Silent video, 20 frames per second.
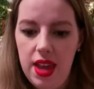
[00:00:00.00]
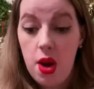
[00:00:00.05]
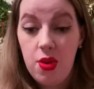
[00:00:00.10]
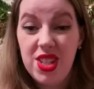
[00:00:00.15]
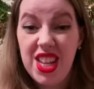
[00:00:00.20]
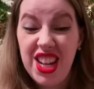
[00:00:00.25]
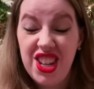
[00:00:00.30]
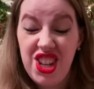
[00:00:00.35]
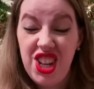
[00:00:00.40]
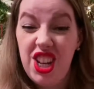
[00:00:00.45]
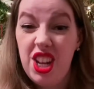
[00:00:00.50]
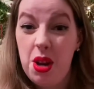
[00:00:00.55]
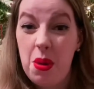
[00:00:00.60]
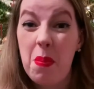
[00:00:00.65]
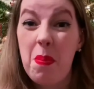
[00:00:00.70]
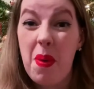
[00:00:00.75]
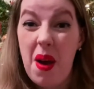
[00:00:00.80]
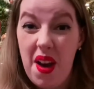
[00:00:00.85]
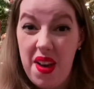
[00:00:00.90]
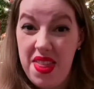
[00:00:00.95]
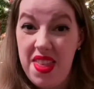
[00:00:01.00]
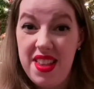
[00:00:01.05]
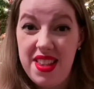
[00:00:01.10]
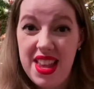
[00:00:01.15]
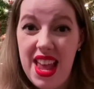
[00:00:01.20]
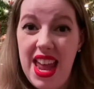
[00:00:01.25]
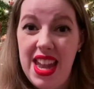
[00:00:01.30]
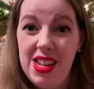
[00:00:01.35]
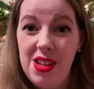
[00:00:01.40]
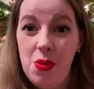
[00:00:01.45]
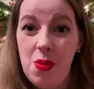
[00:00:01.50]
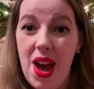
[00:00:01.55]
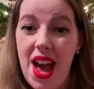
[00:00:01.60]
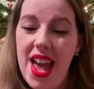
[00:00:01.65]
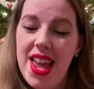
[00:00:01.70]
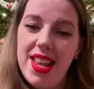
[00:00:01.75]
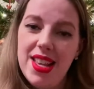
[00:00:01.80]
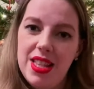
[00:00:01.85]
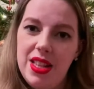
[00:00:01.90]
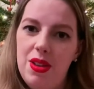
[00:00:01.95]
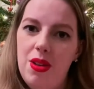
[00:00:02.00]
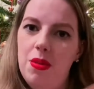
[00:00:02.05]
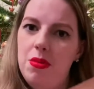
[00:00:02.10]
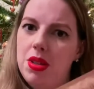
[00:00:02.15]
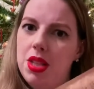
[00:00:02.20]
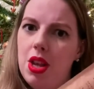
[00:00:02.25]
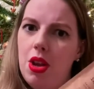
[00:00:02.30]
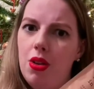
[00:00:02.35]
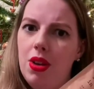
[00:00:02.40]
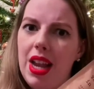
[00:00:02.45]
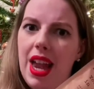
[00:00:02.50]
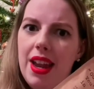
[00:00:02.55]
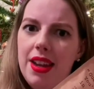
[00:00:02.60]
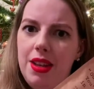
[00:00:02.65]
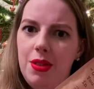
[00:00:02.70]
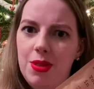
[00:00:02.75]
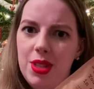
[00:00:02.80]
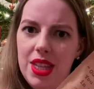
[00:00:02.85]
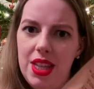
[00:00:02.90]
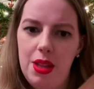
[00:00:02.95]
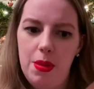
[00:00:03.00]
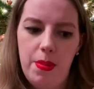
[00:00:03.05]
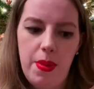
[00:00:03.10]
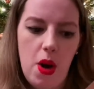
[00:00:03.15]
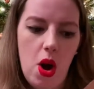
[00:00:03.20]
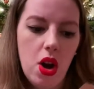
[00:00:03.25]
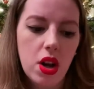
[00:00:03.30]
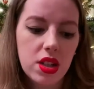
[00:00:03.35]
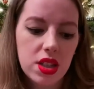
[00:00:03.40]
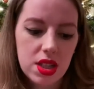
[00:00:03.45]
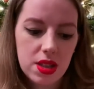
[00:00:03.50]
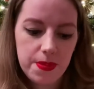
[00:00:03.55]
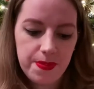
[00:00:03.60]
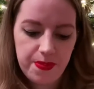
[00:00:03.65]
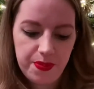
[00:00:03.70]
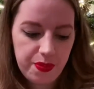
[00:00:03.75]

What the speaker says: I was actually gonna buy this anyway, so I'm so glad it was in the box.